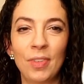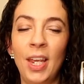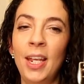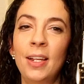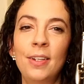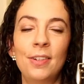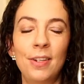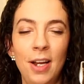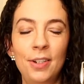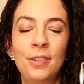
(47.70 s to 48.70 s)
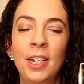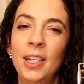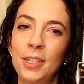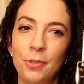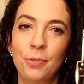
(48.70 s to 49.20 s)
and not
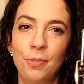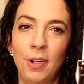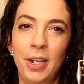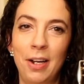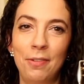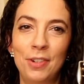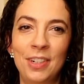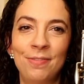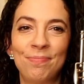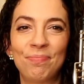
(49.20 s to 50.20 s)
used very often.